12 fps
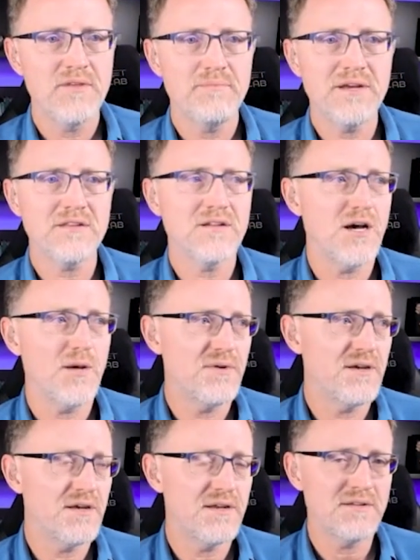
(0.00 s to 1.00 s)
Picked it up,
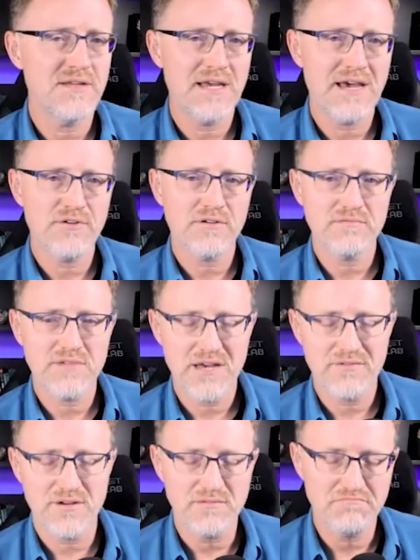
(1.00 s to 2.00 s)
and they have a
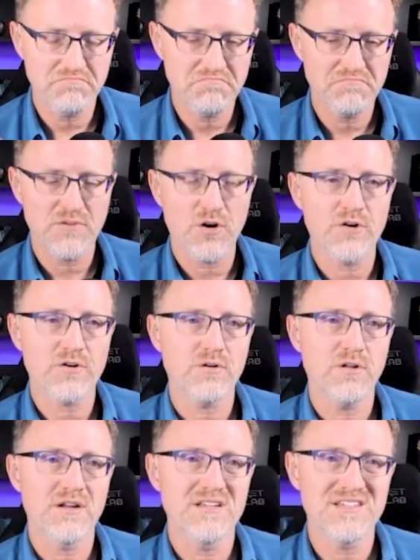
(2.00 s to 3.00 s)
have a
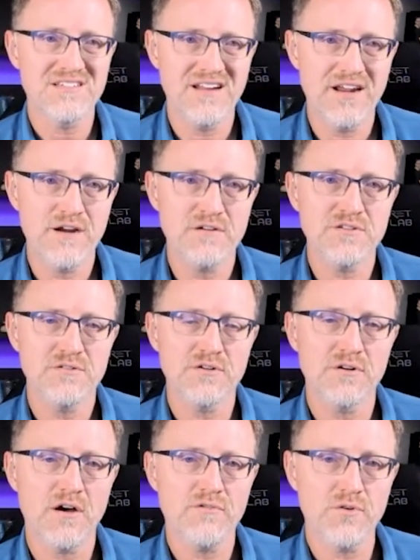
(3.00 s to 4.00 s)
article and it says an Arizona
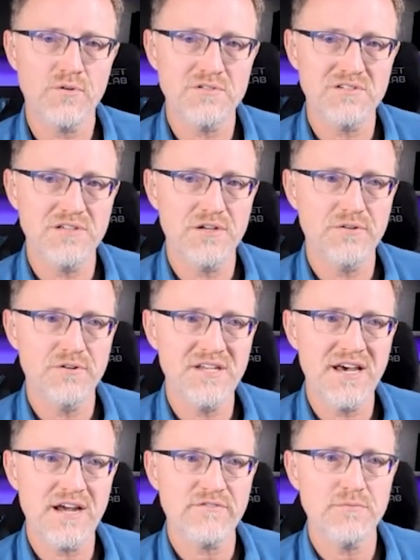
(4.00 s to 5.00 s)
golf course is under
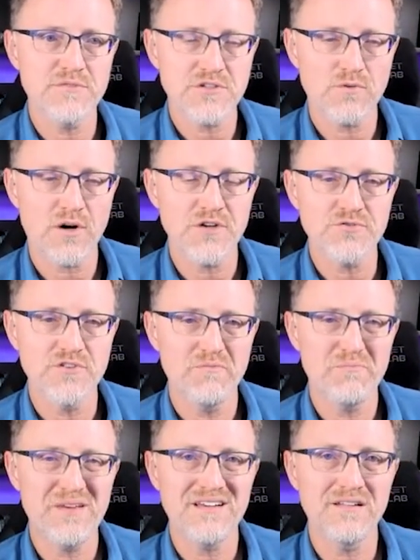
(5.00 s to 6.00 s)
attack from a squadron
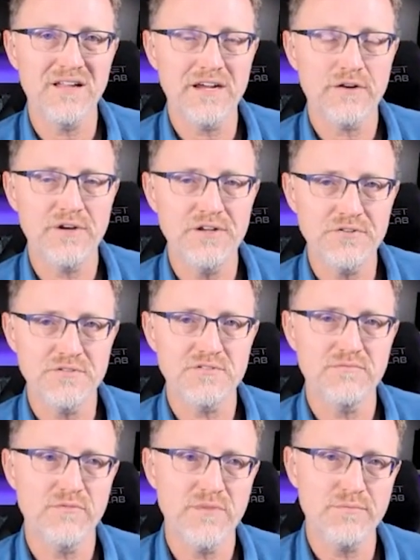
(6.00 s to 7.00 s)
of pig like creatures.
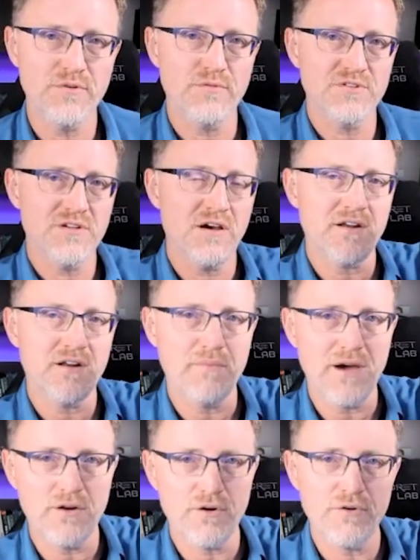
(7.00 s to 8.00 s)
Remember, we're talking
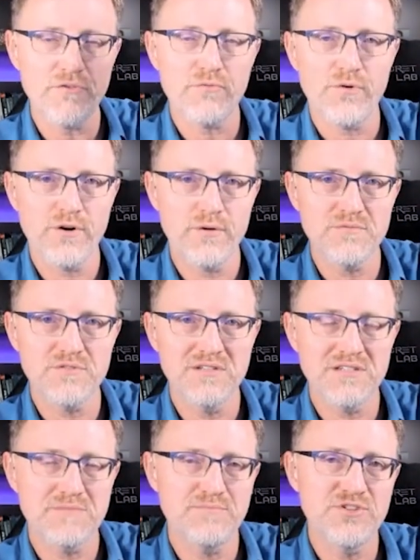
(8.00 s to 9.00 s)
about earthworms, and
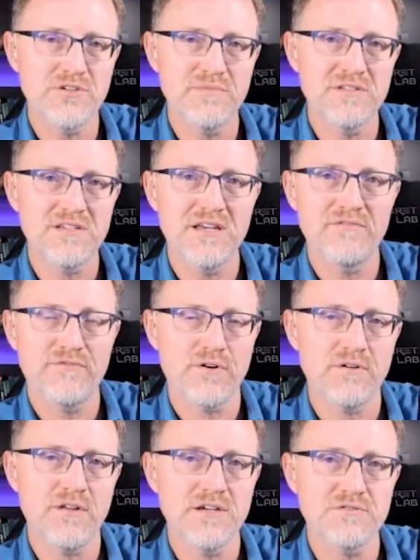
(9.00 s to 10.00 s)
this gentleman's saying
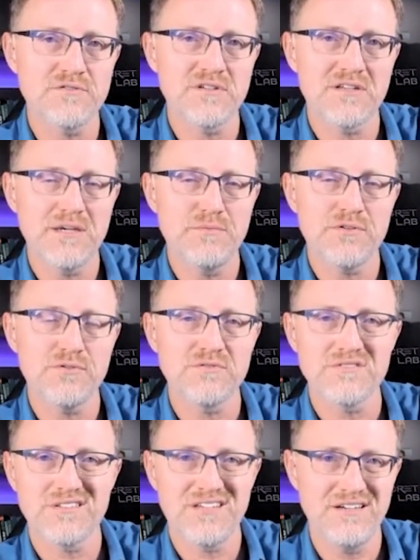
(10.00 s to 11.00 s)
fertilizers and
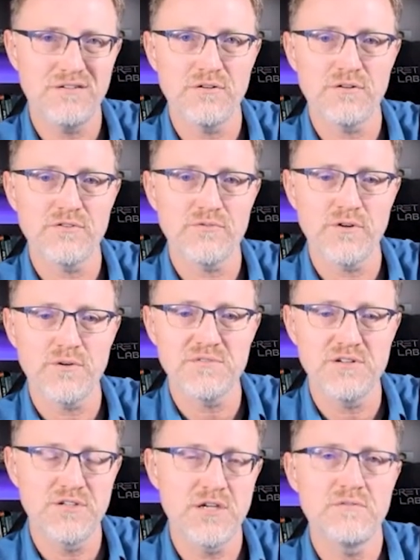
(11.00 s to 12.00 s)
chemicals kill earthworms
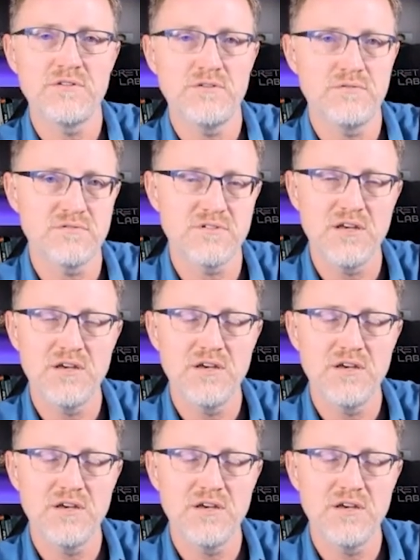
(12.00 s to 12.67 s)
and don't use